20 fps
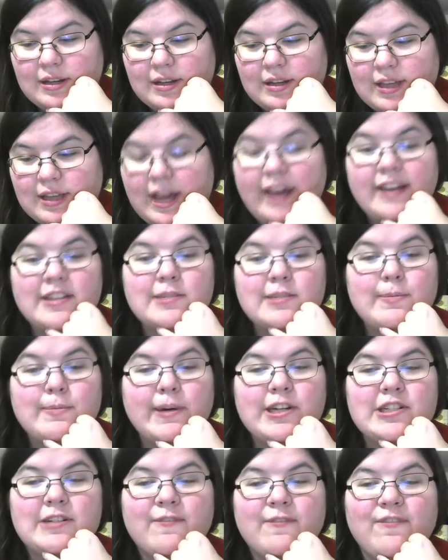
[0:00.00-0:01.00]
Yeah, it's
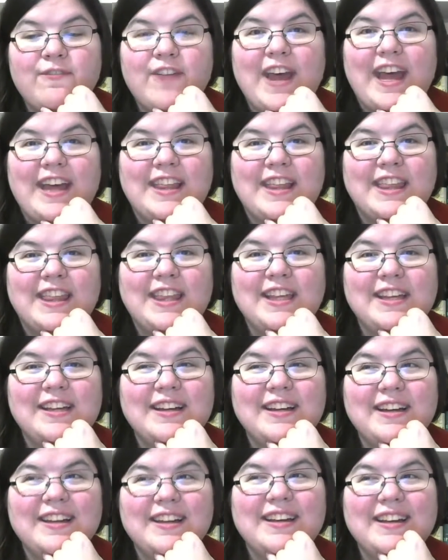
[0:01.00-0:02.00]
March 5th.
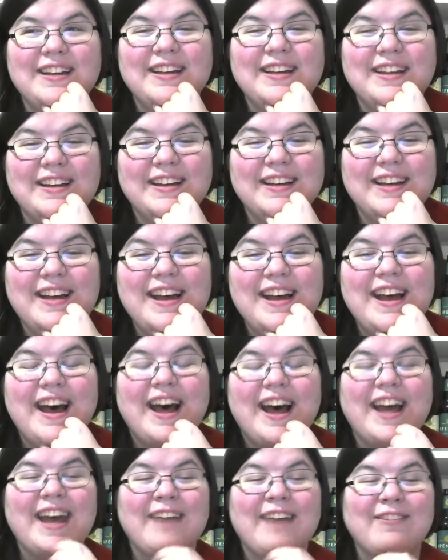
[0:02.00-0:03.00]

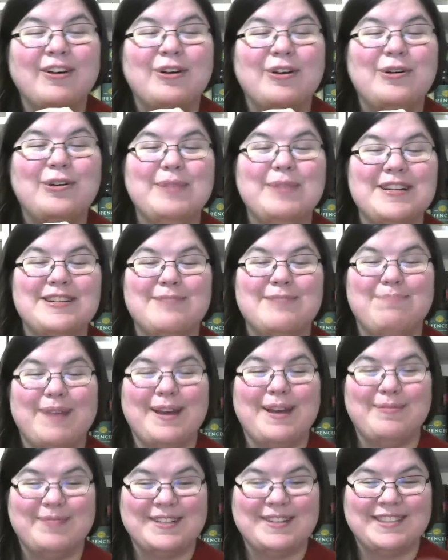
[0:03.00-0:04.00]
I have a whole bunch of
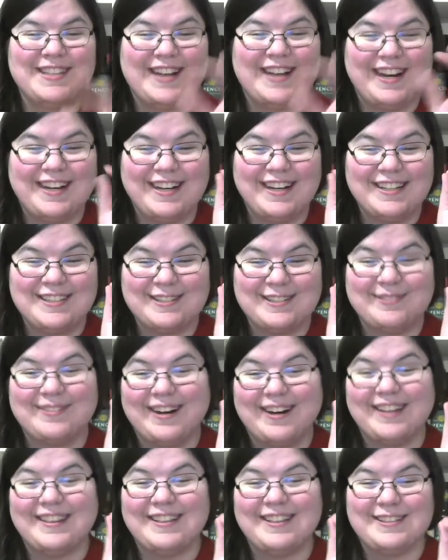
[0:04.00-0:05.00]
papers that I need to
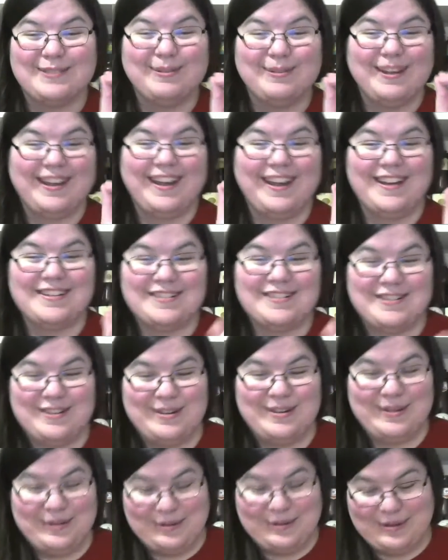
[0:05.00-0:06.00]
write this weekend
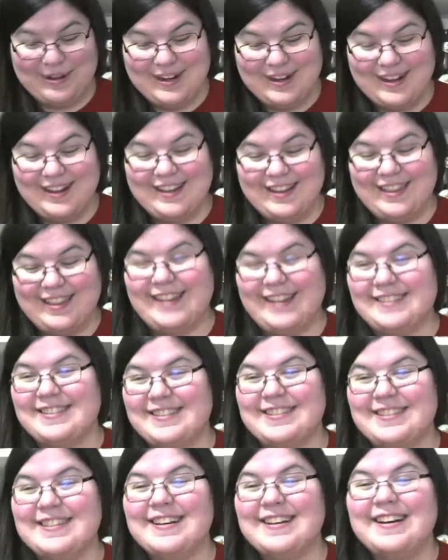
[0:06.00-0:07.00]
too.
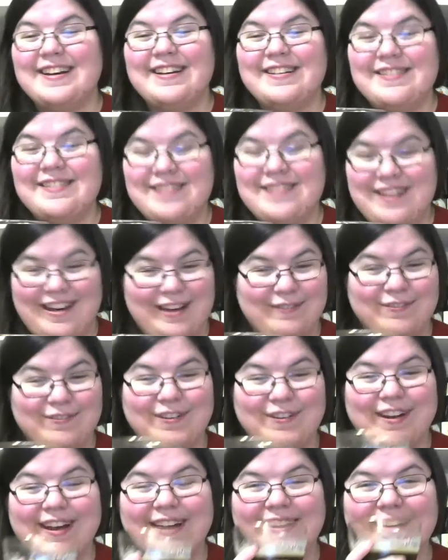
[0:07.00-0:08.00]
That's not
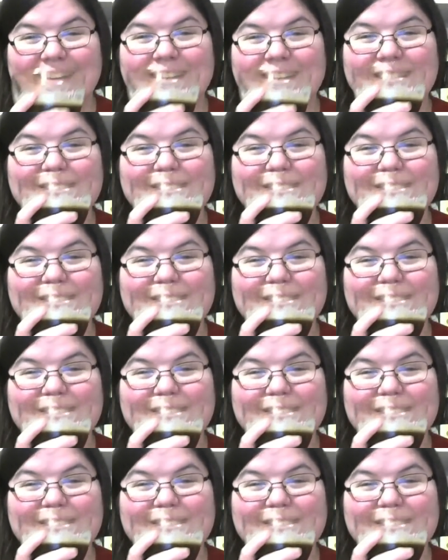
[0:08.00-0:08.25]
fun.